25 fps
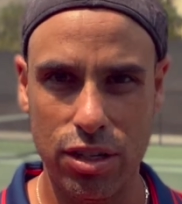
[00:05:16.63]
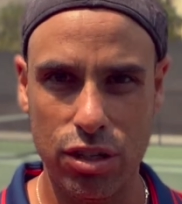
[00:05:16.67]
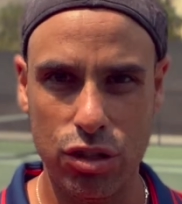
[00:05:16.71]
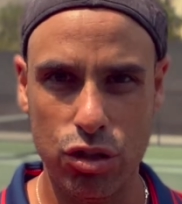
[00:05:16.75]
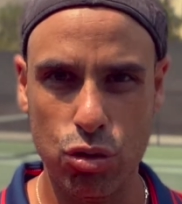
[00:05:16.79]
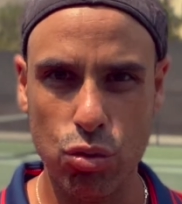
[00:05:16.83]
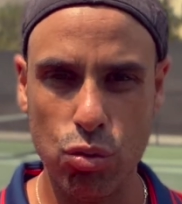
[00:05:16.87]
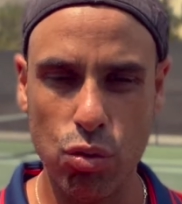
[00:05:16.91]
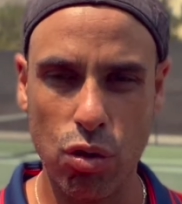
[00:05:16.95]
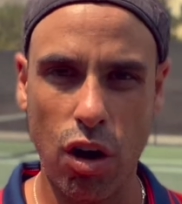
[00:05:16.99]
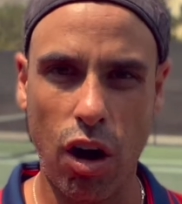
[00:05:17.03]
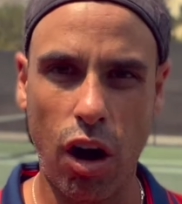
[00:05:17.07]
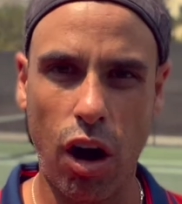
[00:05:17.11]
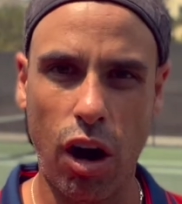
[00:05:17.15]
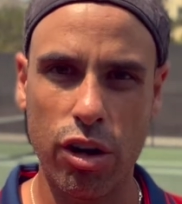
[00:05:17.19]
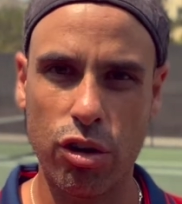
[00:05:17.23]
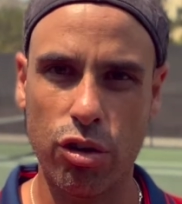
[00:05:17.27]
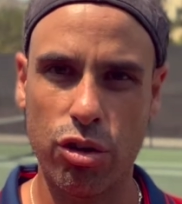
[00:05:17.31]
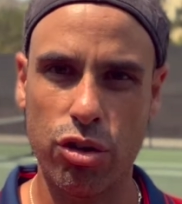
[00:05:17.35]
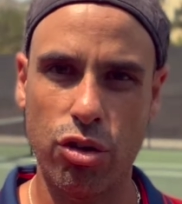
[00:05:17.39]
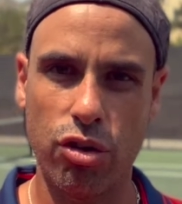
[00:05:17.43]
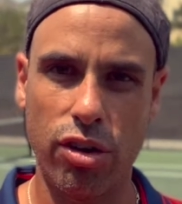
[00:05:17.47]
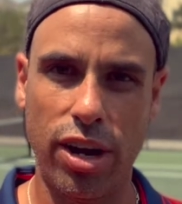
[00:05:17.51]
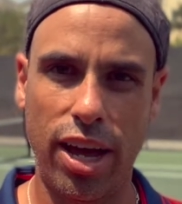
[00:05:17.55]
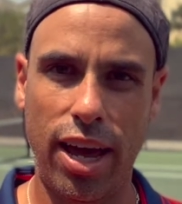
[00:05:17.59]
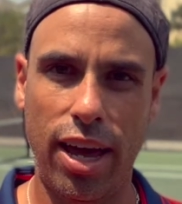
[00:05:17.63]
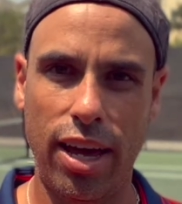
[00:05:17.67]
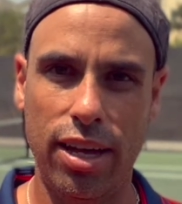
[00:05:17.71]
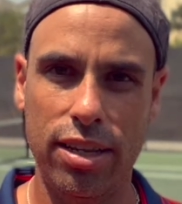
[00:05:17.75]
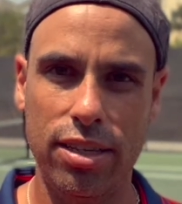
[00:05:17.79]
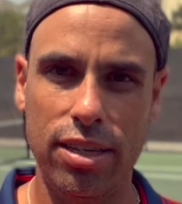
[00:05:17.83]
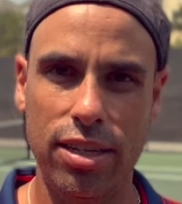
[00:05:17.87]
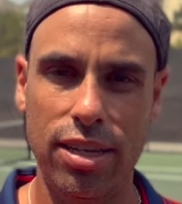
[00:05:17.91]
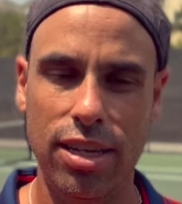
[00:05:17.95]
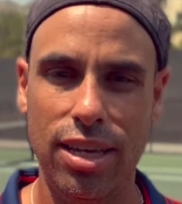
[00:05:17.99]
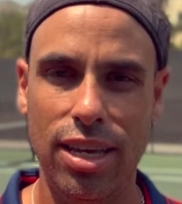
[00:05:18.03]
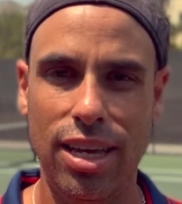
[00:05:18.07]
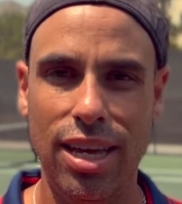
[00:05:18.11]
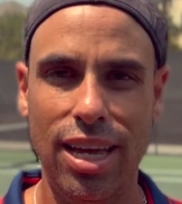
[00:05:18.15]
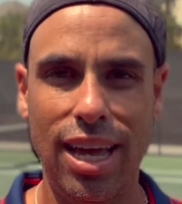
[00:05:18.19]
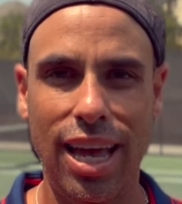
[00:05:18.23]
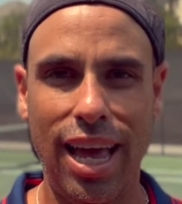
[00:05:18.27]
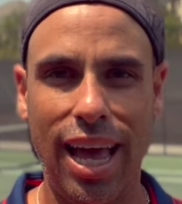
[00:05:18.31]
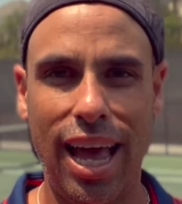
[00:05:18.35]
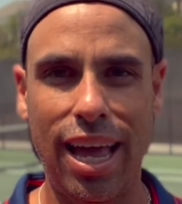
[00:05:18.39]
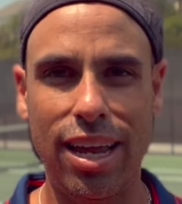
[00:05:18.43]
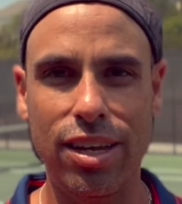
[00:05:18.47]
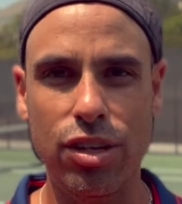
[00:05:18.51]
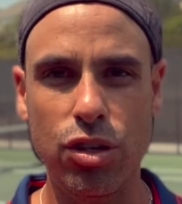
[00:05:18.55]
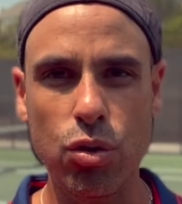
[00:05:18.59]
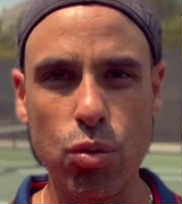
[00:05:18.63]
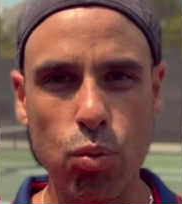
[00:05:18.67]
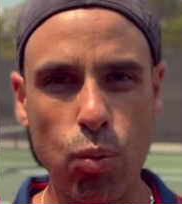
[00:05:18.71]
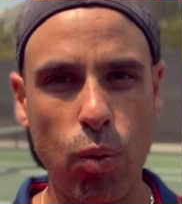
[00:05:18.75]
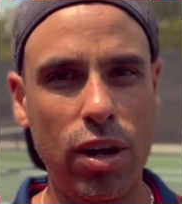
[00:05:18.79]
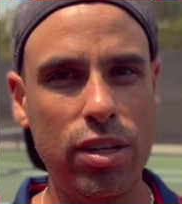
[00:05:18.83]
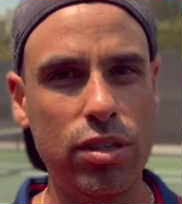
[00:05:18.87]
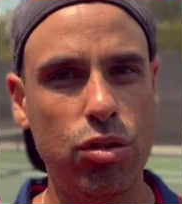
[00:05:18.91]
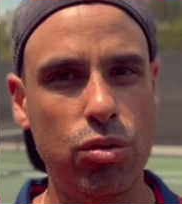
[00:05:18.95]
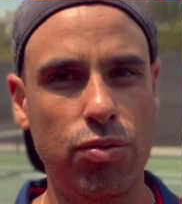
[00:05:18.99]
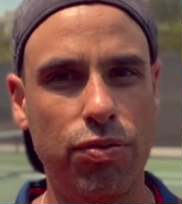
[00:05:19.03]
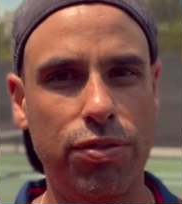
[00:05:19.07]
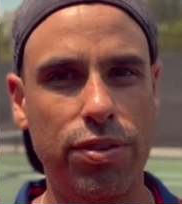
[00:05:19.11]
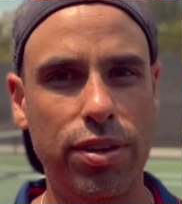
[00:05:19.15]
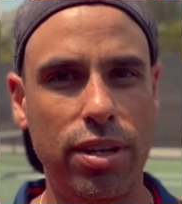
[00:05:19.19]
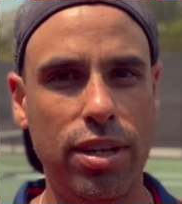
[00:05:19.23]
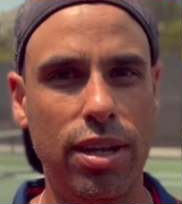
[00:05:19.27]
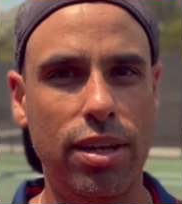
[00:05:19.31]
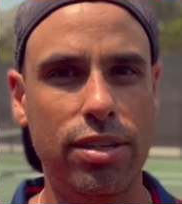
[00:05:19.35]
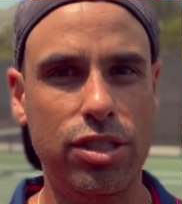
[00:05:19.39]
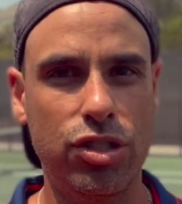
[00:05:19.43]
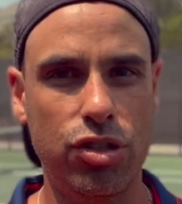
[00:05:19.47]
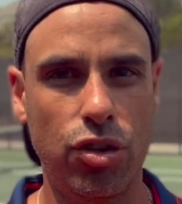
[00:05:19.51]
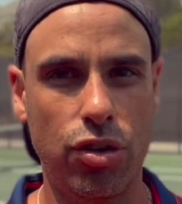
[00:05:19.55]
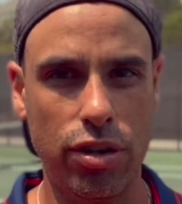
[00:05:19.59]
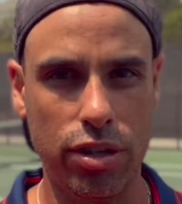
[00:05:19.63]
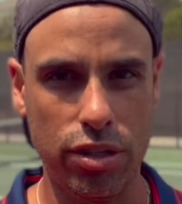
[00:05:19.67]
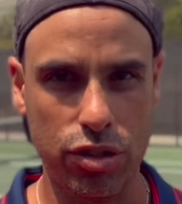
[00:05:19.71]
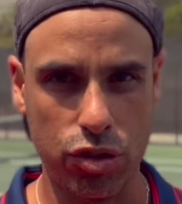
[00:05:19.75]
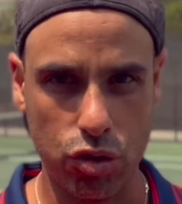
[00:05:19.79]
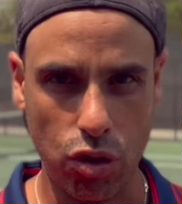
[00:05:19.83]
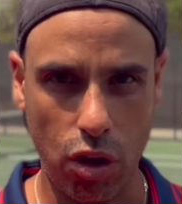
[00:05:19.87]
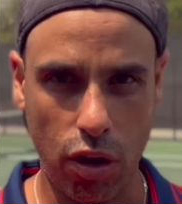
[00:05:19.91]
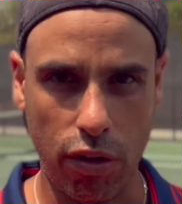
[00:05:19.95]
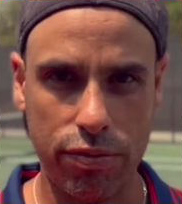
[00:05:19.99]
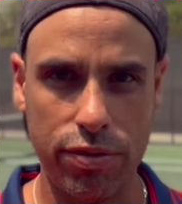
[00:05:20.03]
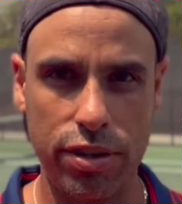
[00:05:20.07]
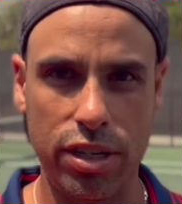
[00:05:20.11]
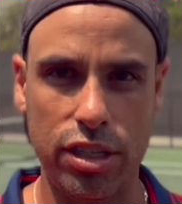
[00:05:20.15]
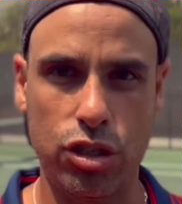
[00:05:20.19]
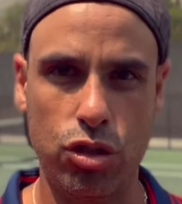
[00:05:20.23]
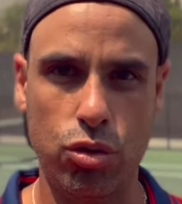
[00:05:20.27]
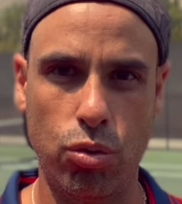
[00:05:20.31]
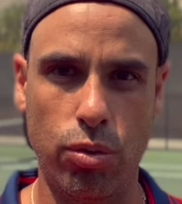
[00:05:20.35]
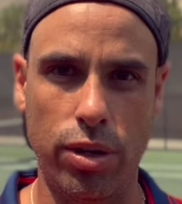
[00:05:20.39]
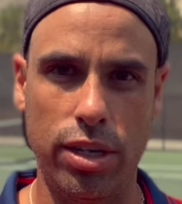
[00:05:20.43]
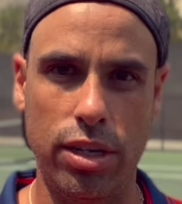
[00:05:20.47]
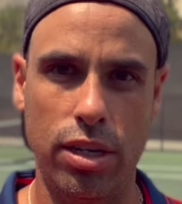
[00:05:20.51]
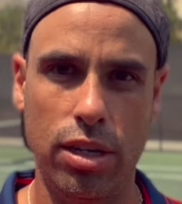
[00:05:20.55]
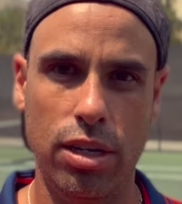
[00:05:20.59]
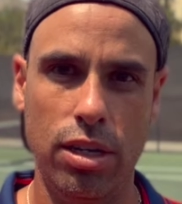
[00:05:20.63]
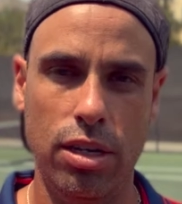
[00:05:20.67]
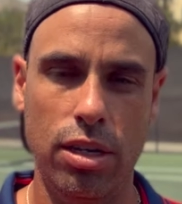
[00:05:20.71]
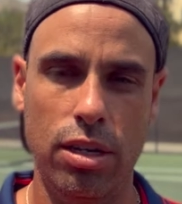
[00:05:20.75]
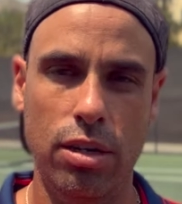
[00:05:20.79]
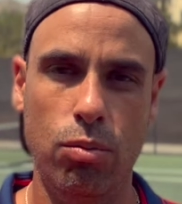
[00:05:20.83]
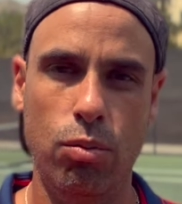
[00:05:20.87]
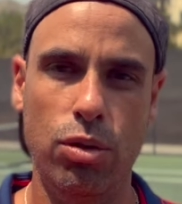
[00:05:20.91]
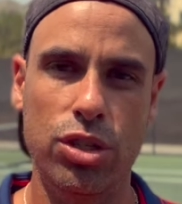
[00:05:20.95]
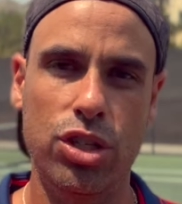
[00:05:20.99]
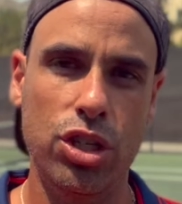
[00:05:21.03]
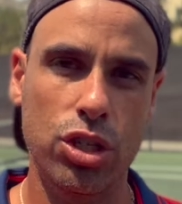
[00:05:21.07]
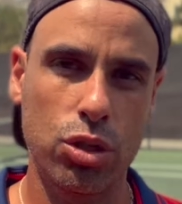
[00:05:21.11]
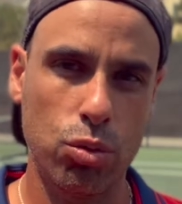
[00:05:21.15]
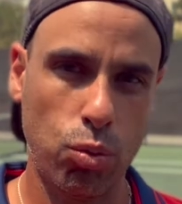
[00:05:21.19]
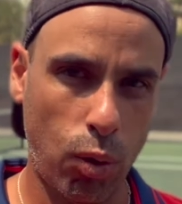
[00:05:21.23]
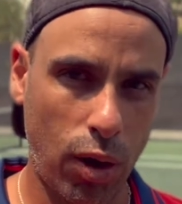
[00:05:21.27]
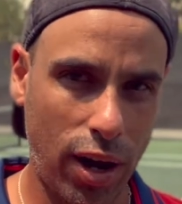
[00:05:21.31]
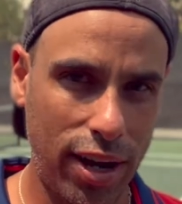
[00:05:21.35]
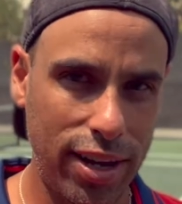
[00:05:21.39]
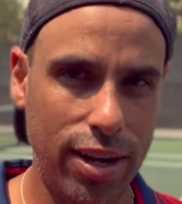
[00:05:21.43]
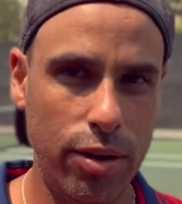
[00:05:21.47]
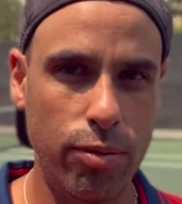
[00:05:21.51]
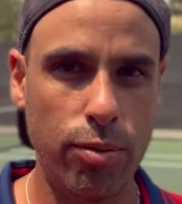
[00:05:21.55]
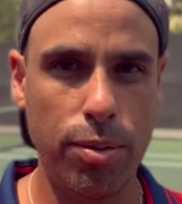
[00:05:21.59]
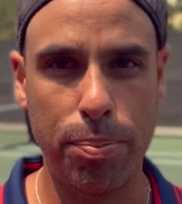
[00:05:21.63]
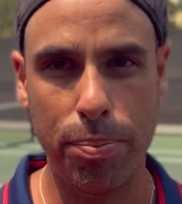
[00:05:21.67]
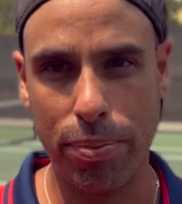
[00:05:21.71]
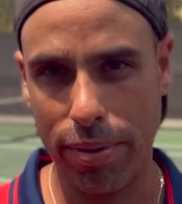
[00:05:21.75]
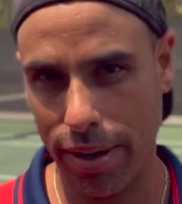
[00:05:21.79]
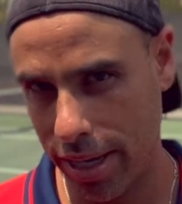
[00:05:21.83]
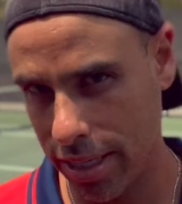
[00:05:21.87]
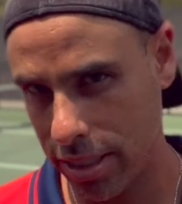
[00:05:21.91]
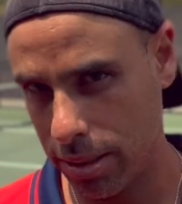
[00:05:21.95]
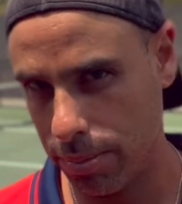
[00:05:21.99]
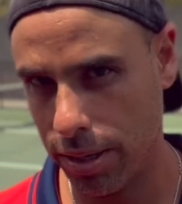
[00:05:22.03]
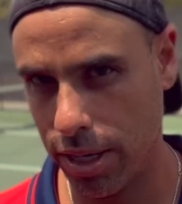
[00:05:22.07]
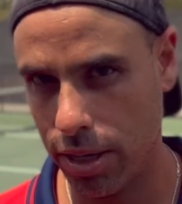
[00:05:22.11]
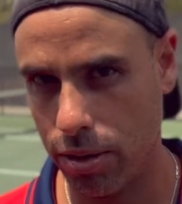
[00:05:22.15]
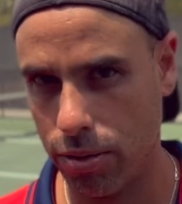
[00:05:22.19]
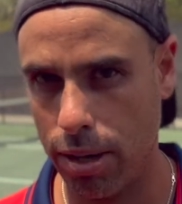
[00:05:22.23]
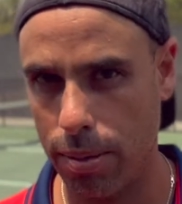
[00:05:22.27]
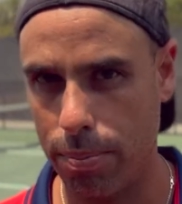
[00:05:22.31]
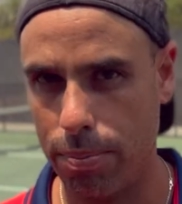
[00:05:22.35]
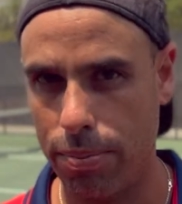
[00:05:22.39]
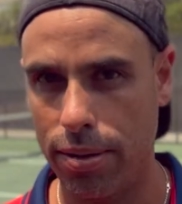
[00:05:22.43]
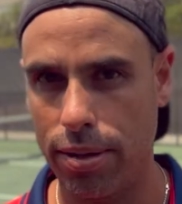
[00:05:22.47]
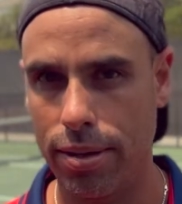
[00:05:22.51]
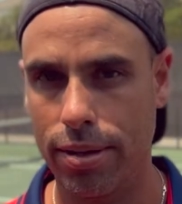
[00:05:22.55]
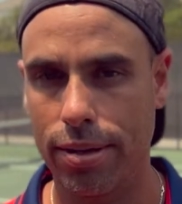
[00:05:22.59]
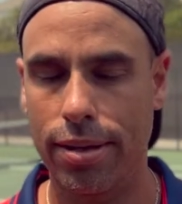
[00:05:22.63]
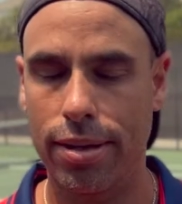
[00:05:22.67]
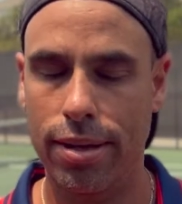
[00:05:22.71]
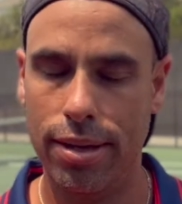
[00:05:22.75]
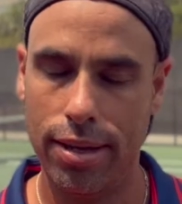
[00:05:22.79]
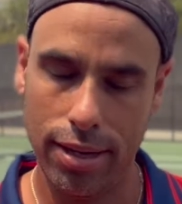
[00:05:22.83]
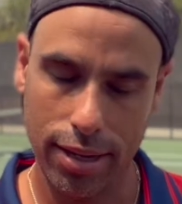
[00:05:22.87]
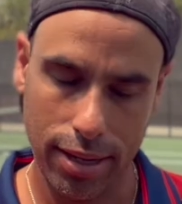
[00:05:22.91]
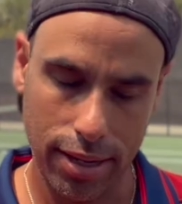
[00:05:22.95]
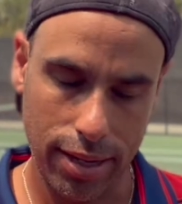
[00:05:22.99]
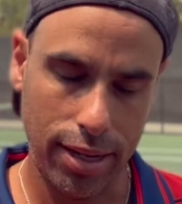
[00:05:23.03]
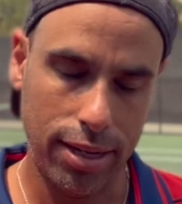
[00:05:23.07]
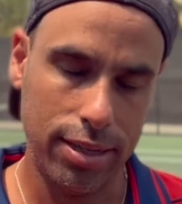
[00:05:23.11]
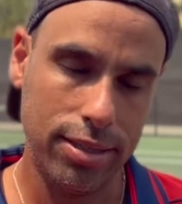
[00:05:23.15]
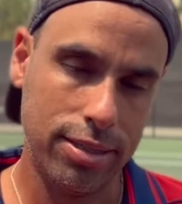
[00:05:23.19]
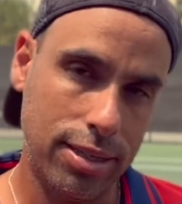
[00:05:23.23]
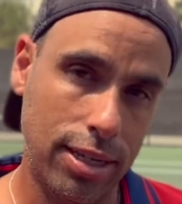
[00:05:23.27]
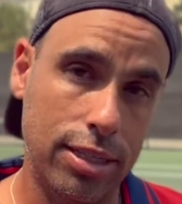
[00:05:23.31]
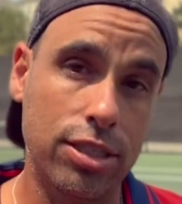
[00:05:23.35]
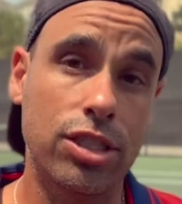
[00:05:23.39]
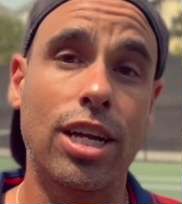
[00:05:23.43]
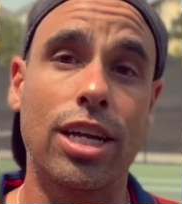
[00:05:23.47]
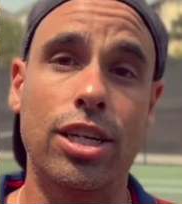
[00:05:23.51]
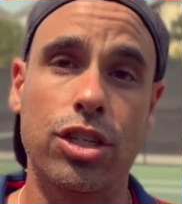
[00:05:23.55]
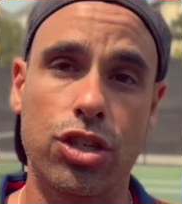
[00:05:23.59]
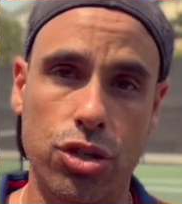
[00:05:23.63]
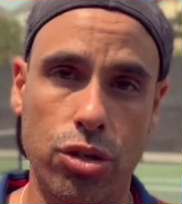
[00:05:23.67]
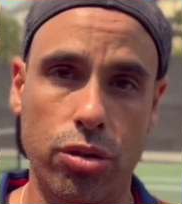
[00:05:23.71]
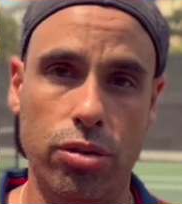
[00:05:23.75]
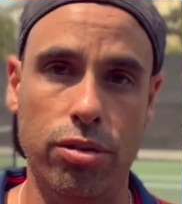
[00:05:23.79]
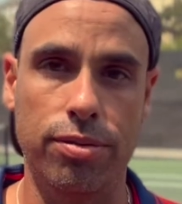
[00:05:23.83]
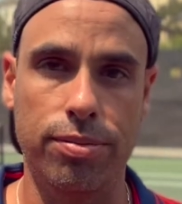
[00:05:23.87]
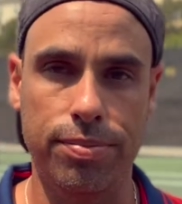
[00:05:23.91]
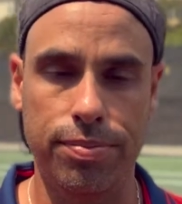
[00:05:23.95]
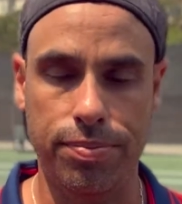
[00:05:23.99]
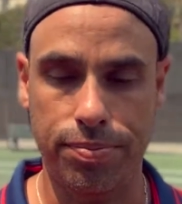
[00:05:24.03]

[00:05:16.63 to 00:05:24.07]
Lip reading: too hard on your hand, and you want to feel a certain softness to it, which is why a replacement grip is essential.